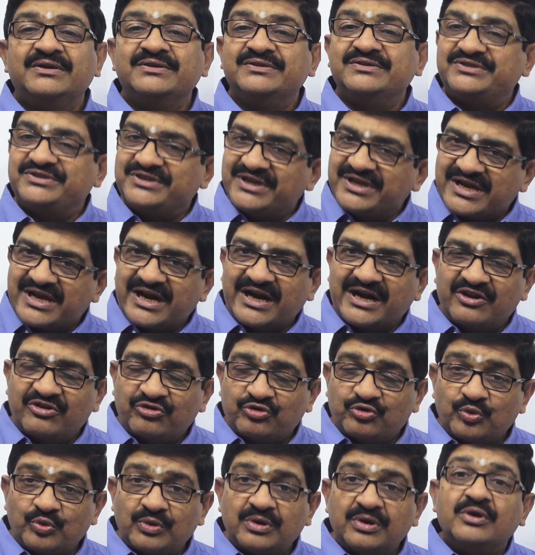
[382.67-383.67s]
G card
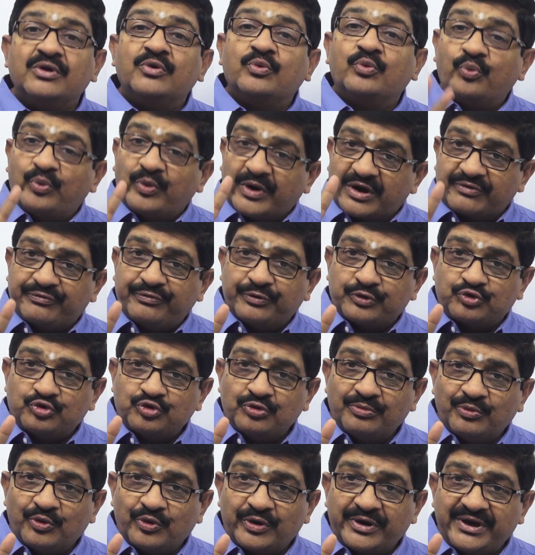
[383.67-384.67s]
issued, work for 2
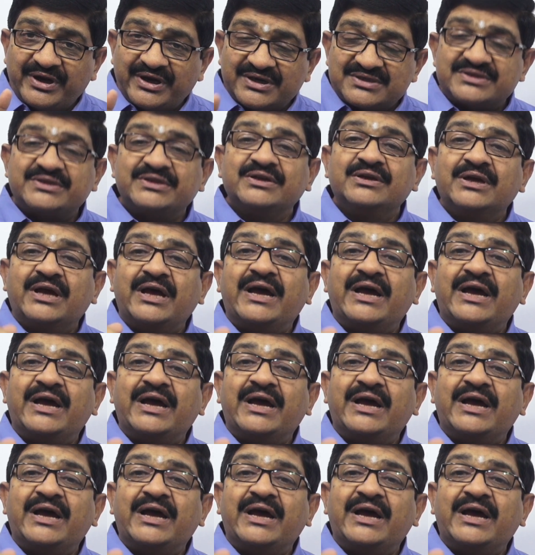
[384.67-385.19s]
more years